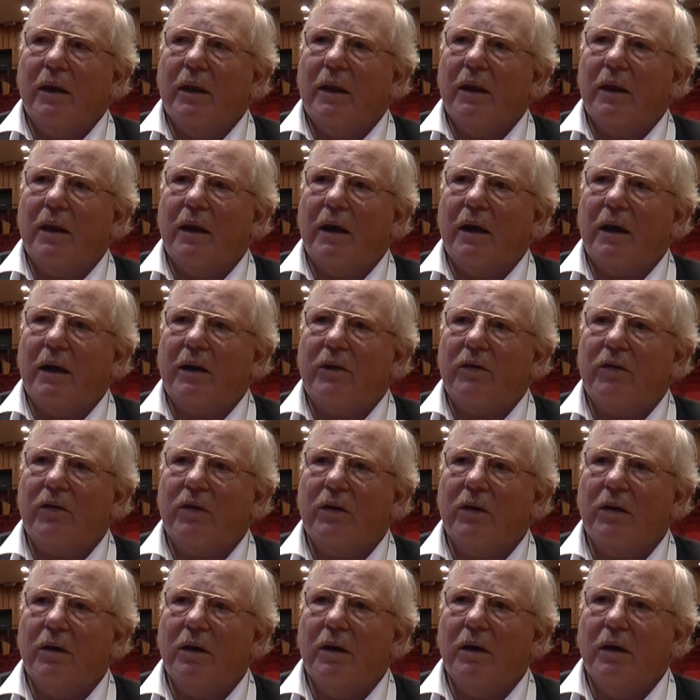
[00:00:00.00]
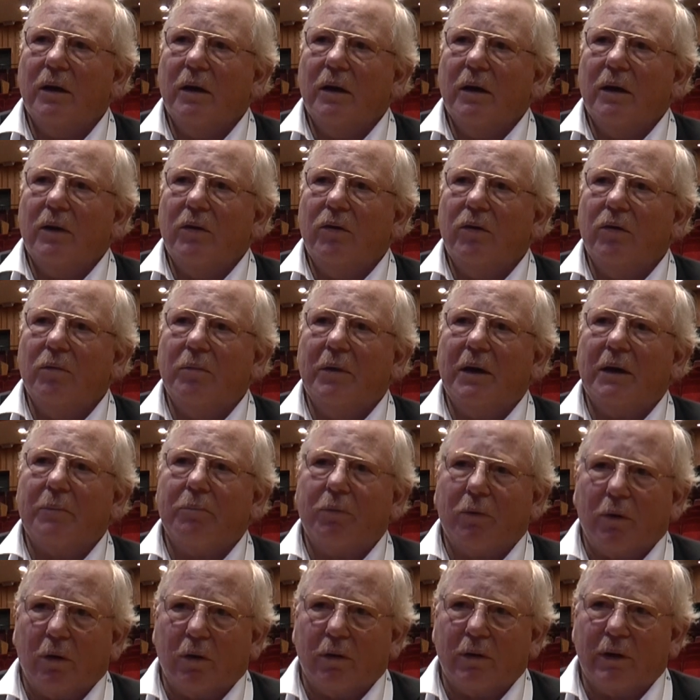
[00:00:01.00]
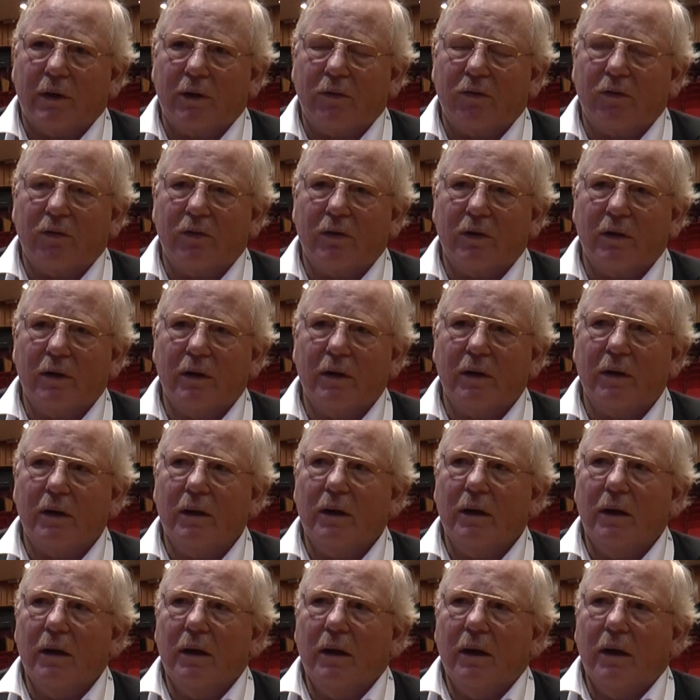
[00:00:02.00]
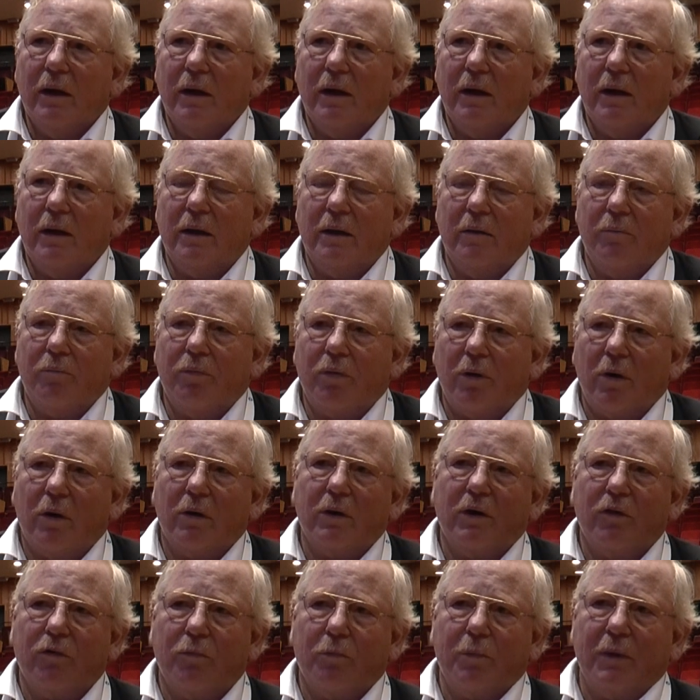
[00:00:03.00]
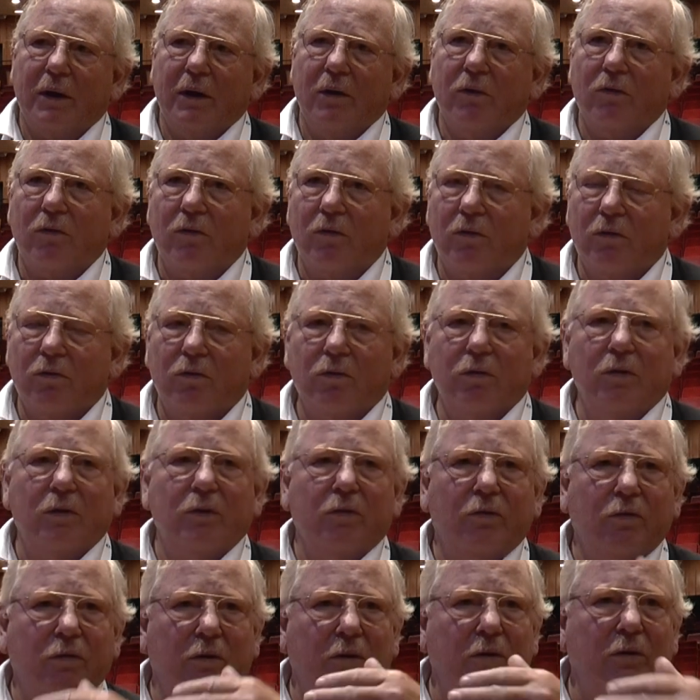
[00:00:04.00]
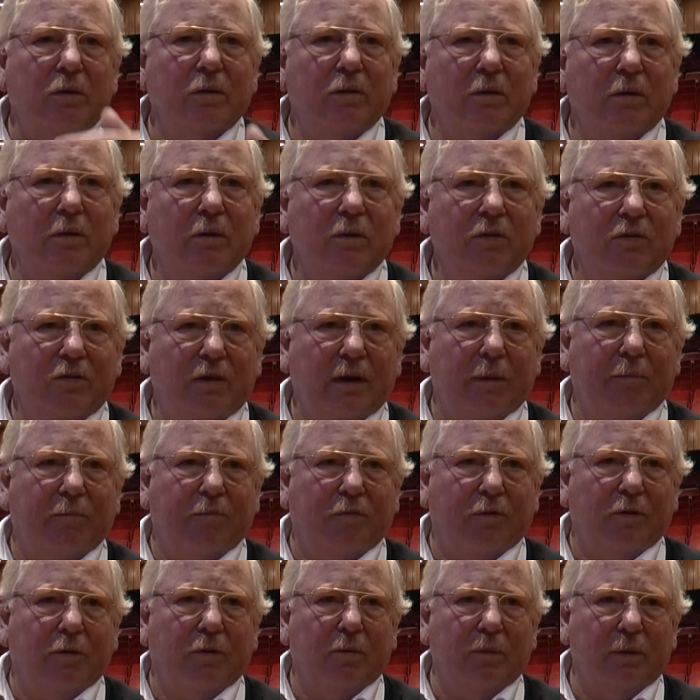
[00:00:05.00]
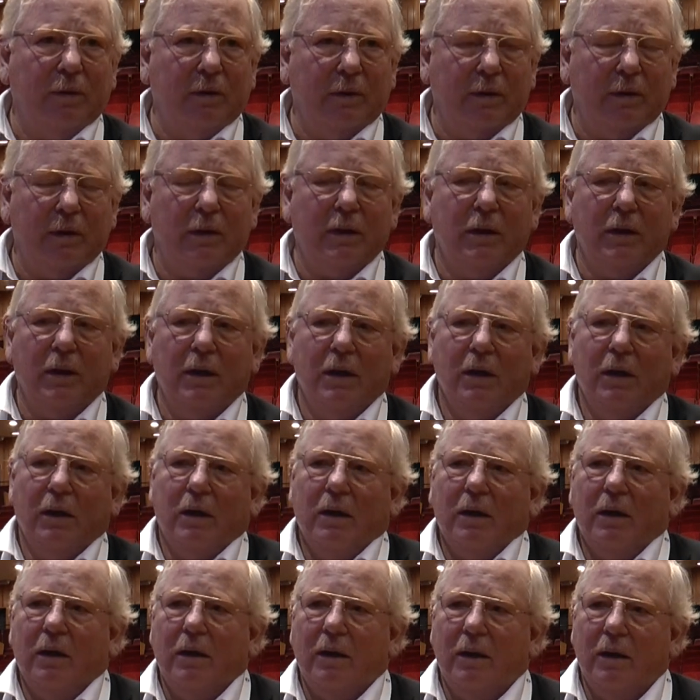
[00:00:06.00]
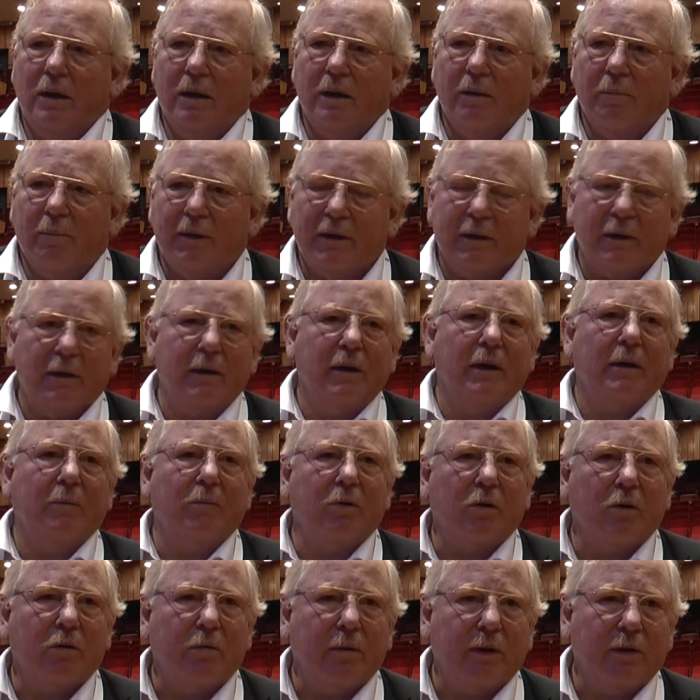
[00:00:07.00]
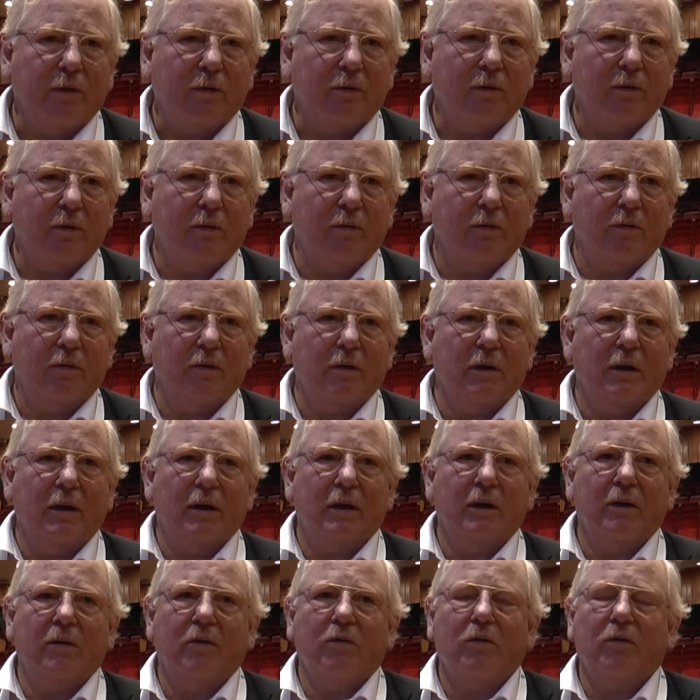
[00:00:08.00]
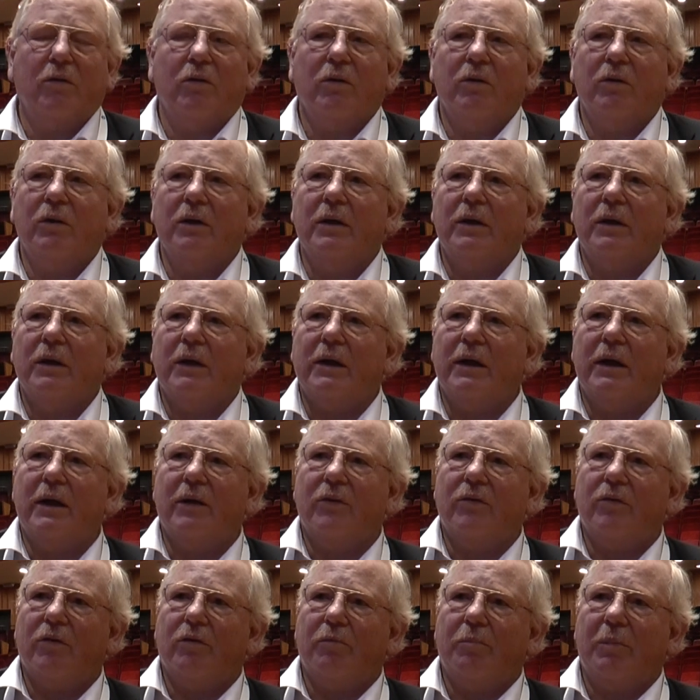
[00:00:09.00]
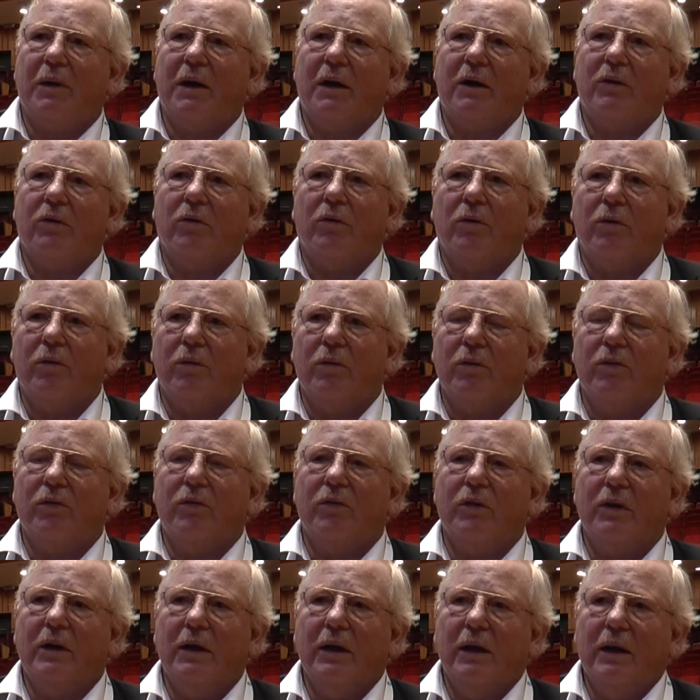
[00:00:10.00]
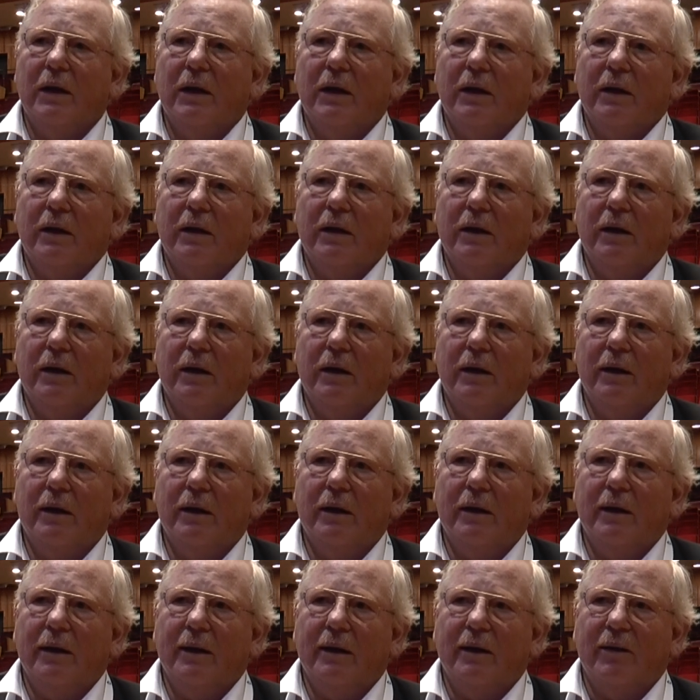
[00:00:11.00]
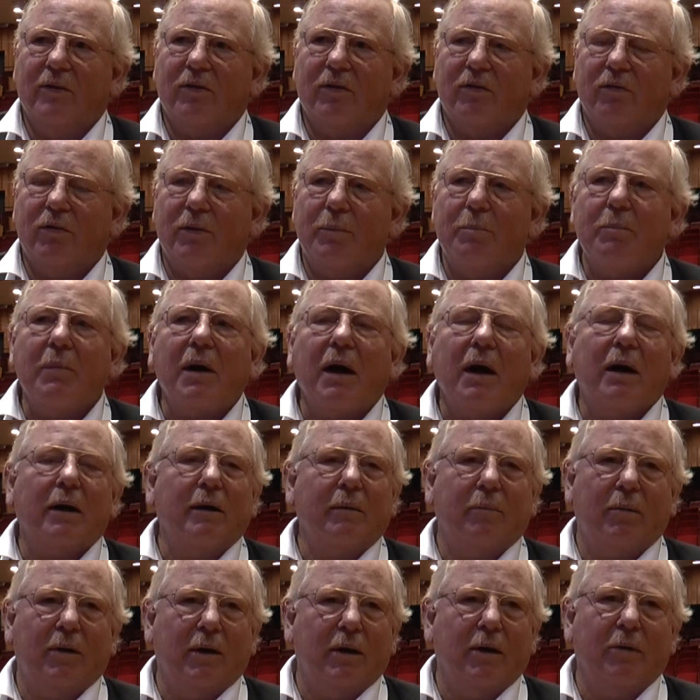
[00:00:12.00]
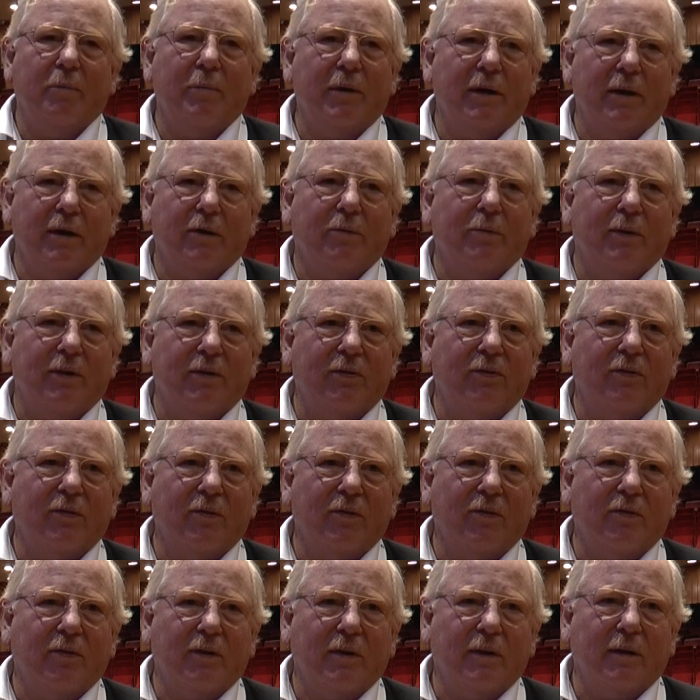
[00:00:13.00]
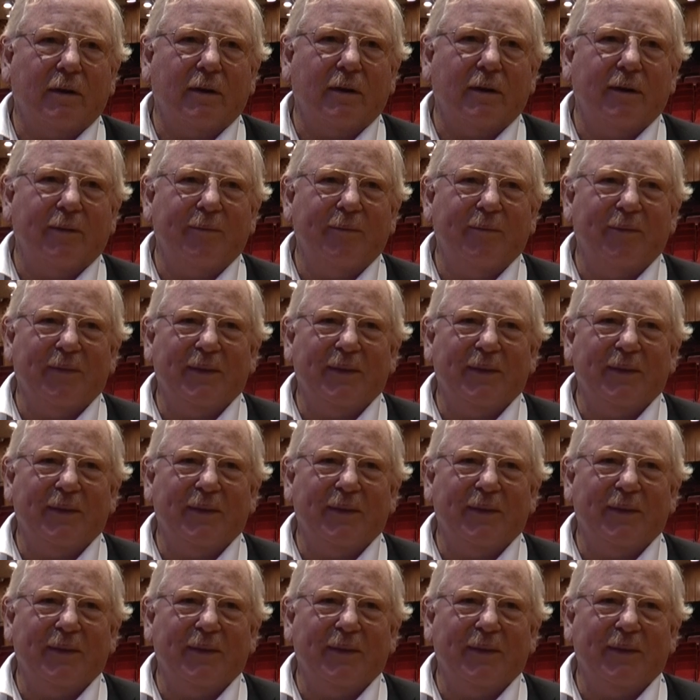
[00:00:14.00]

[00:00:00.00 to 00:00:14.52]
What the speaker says: that you make progress, and progress brings you to a certain step forward, but then there are more questions. And so in the case of black holes, it's remarkable how many questions there are.